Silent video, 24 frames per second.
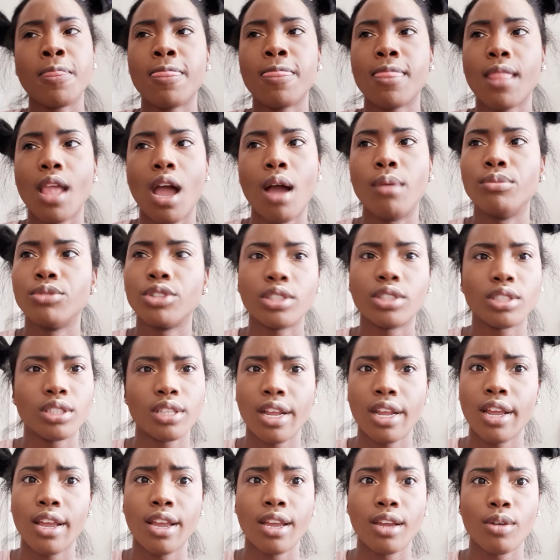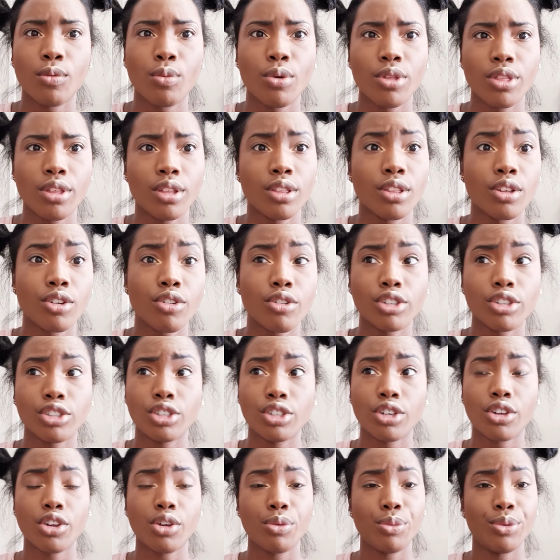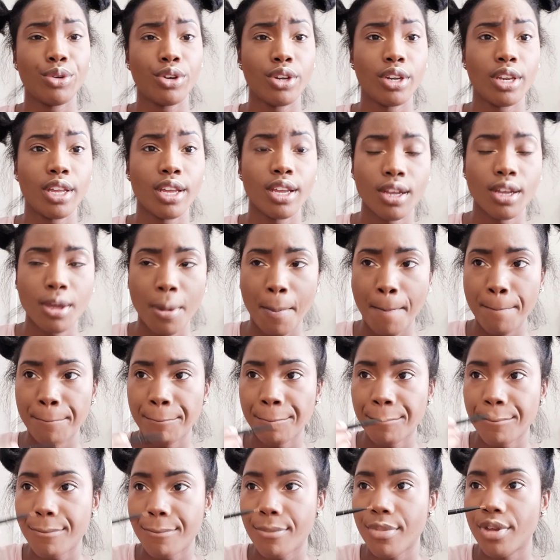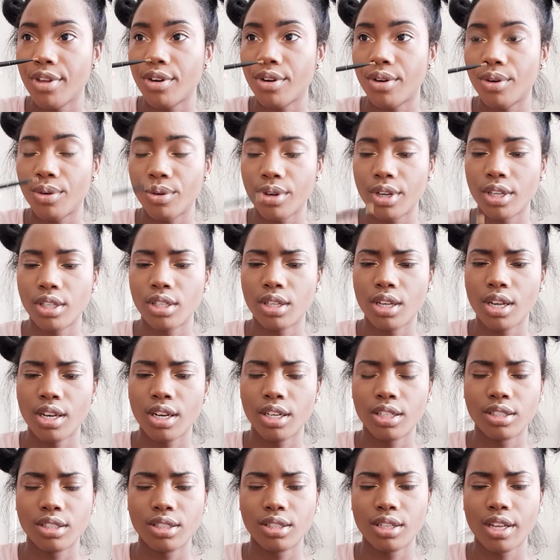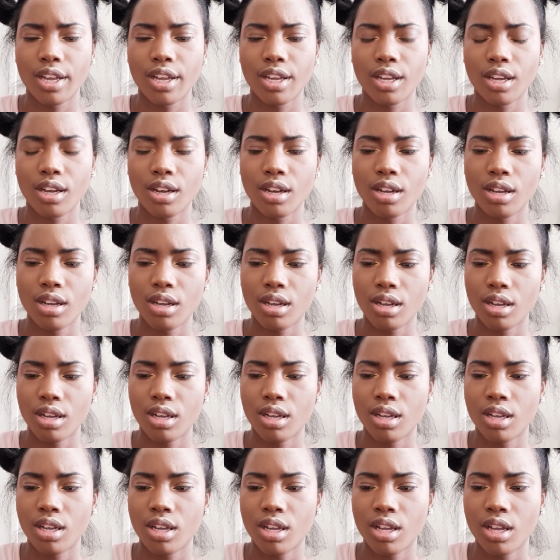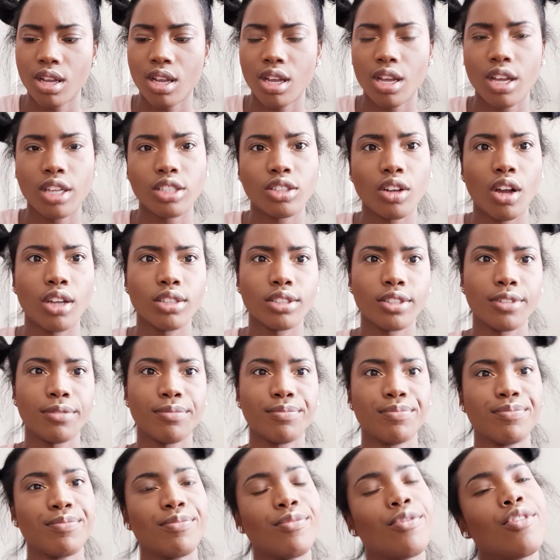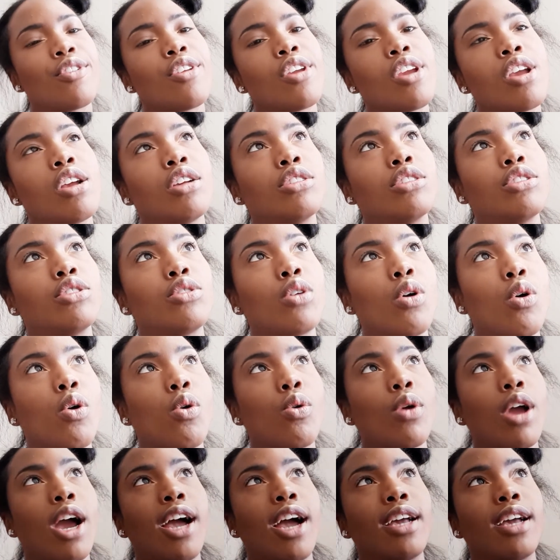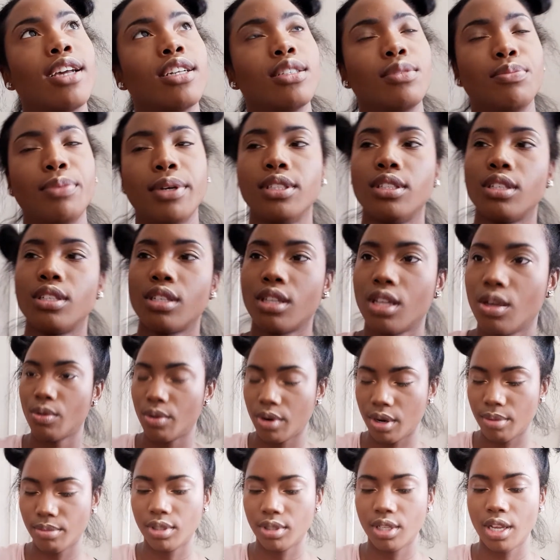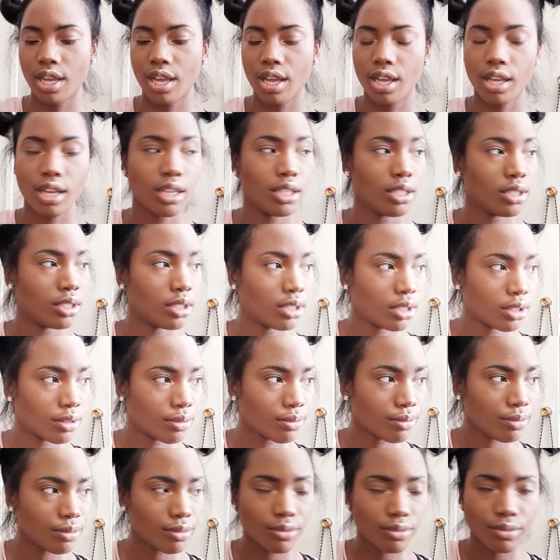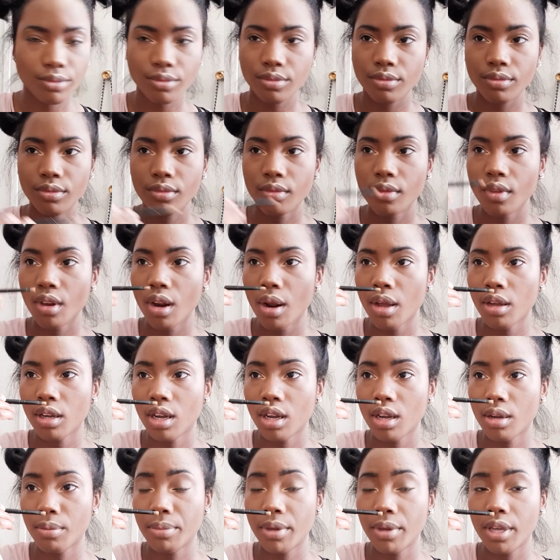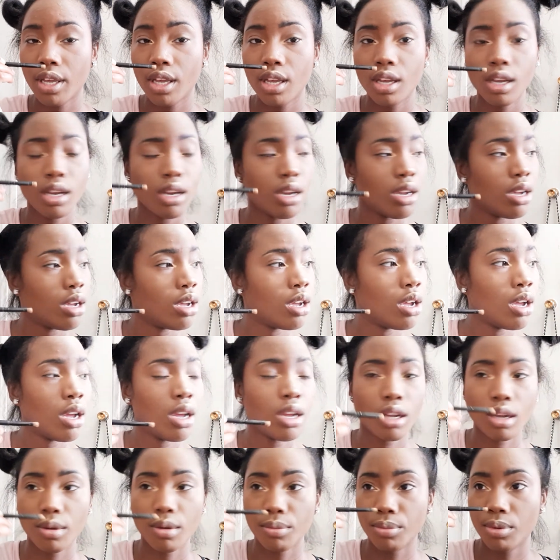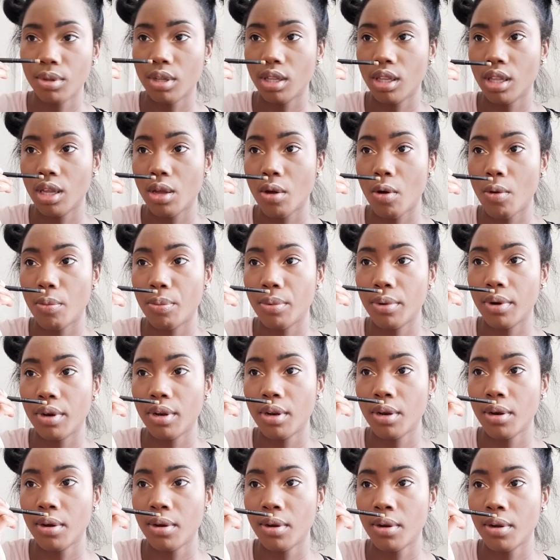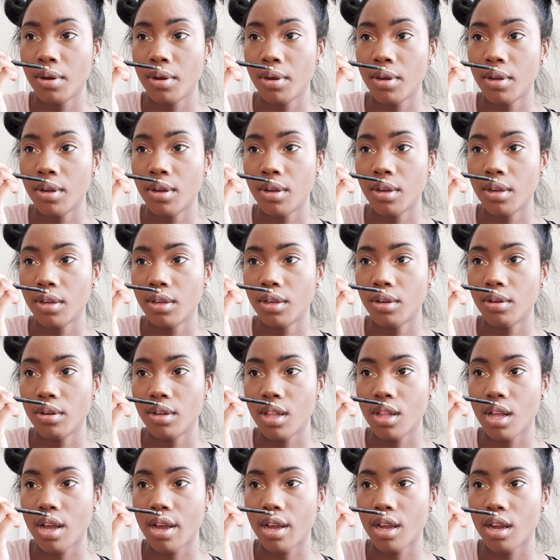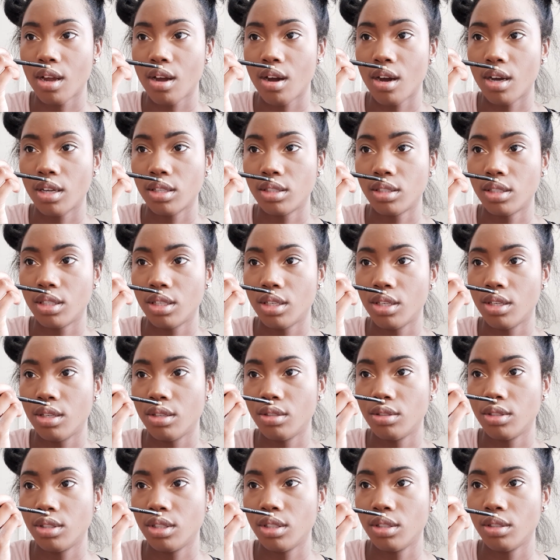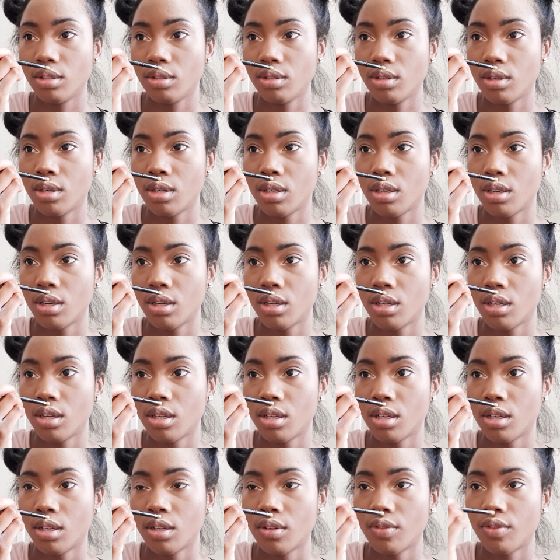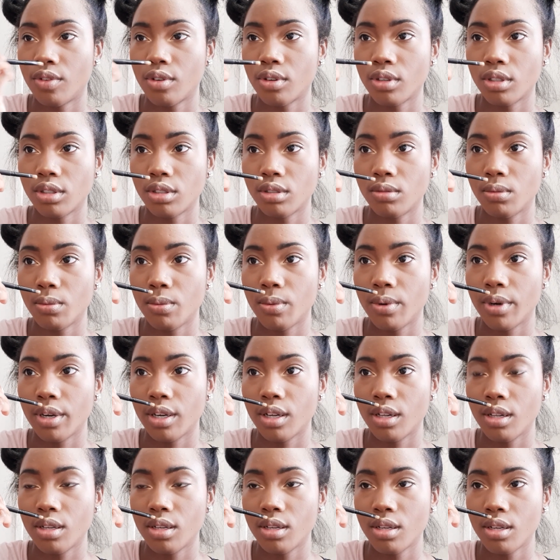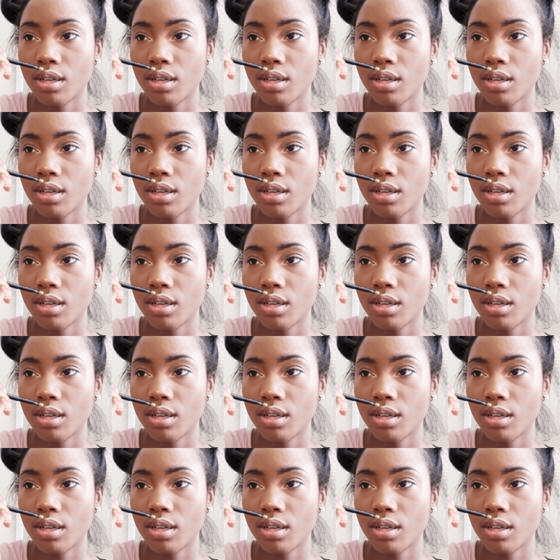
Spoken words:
I'm just saying within the Christian community, and it's, like, it's awesome. So, guys, basically I'm saying is be completely open to allowing God to use you for his will.